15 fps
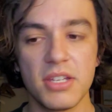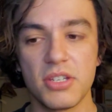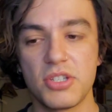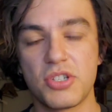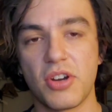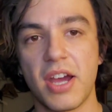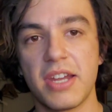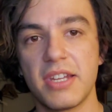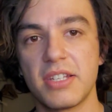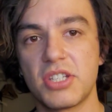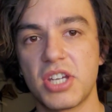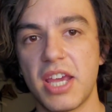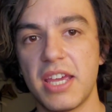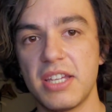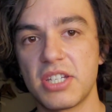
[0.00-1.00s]
trying to
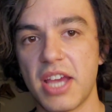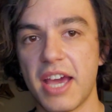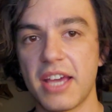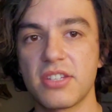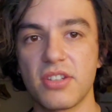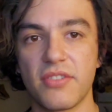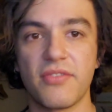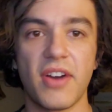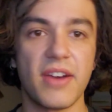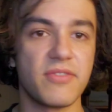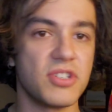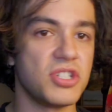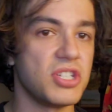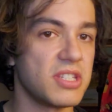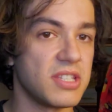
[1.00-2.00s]
change SR5 to
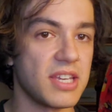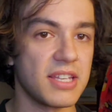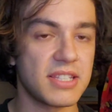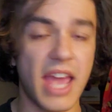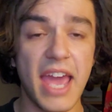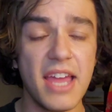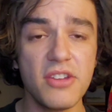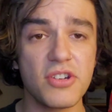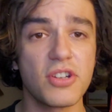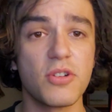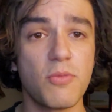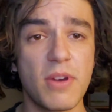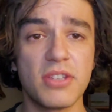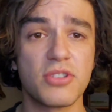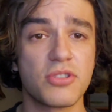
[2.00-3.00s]
GTS, and you're going to
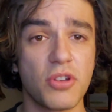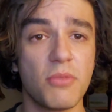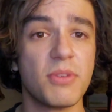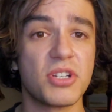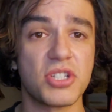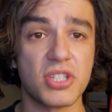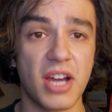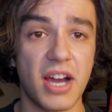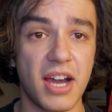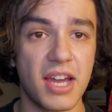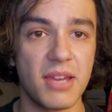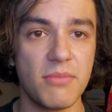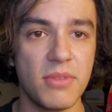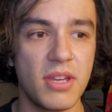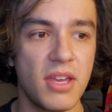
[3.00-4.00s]
waste so much
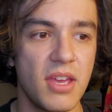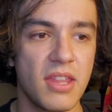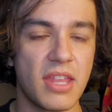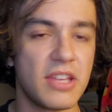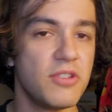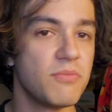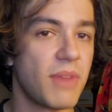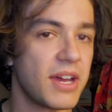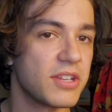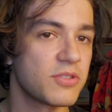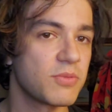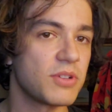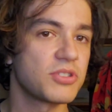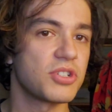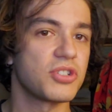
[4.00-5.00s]
time that you might as
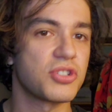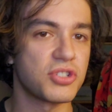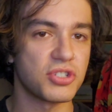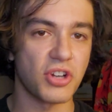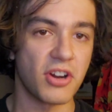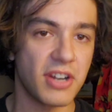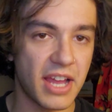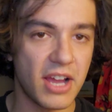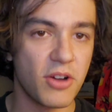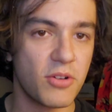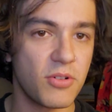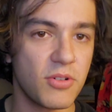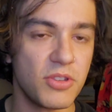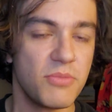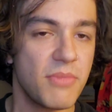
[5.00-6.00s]
well just start
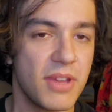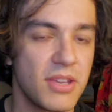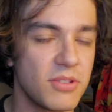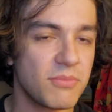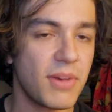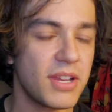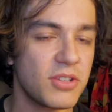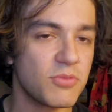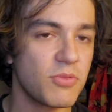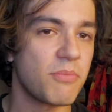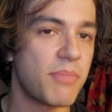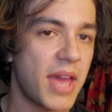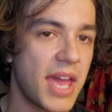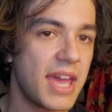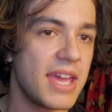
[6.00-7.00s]
out. You might as well
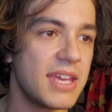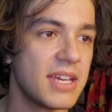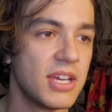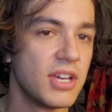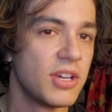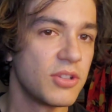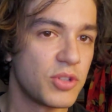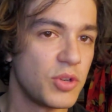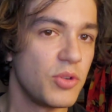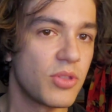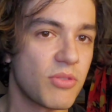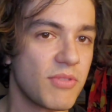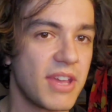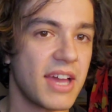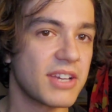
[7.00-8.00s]
pay
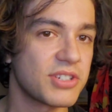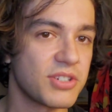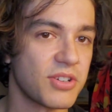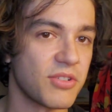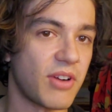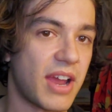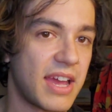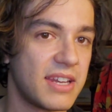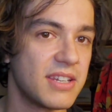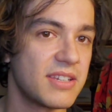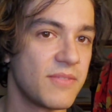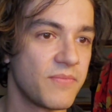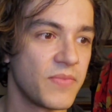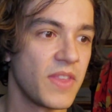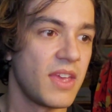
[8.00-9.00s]
2-3 extra grand
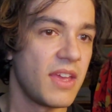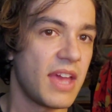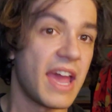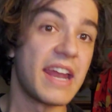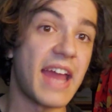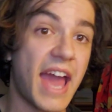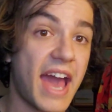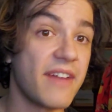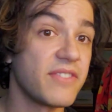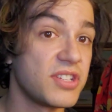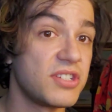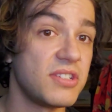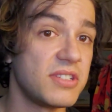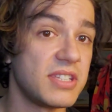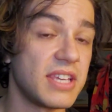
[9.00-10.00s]
and have a
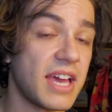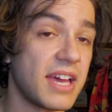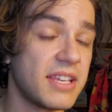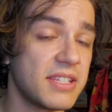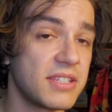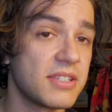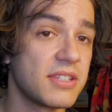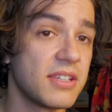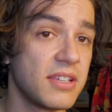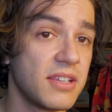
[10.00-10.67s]
GTS,